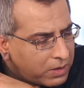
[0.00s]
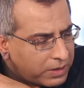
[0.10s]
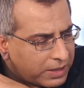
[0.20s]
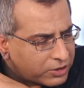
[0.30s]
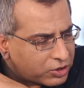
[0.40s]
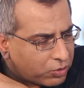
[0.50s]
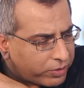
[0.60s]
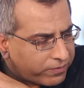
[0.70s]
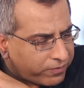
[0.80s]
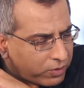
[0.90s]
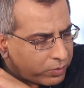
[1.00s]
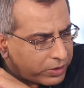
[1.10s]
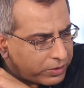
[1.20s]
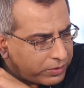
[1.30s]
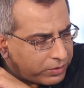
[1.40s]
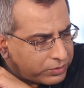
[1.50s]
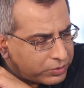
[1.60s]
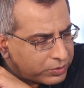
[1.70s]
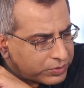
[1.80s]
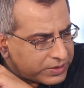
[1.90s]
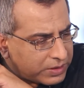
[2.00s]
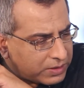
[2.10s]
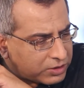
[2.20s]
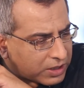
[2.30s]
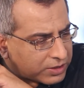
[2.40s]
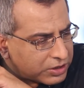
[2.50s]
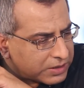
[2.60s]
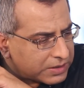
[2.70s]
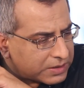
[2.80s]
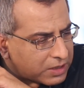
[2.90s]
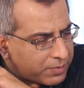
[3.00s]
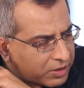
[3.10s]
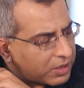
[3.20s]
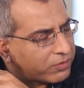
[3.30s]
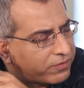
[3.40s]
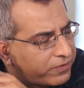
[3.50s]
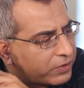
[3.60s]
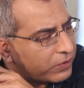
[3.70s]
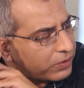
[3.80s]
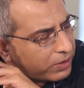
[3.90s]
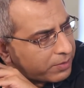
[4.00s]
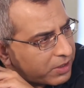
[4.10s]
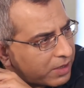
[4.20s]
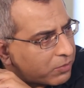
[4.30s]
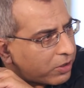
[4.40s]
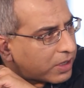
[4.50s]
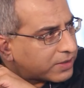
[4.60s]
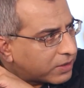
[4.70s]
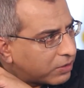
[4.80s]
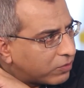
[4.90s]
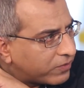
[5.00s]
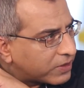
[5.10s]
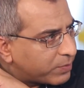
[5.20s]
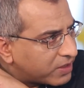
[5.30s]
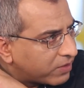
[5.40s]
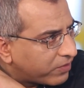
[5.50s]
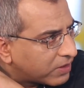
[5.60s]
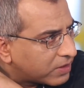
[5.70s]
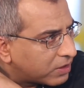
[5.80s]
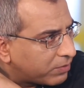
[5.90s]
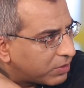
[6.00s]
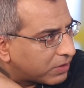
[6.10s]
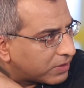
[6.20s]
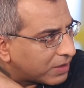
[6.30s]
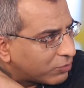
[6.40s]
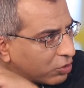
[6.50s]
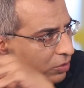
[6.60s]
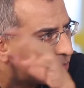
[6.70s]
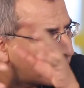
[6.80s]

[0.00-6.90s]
Nilesh, going forward, do you see charges coming down further? I mean, I'm not asking you for specifics here because I'm sure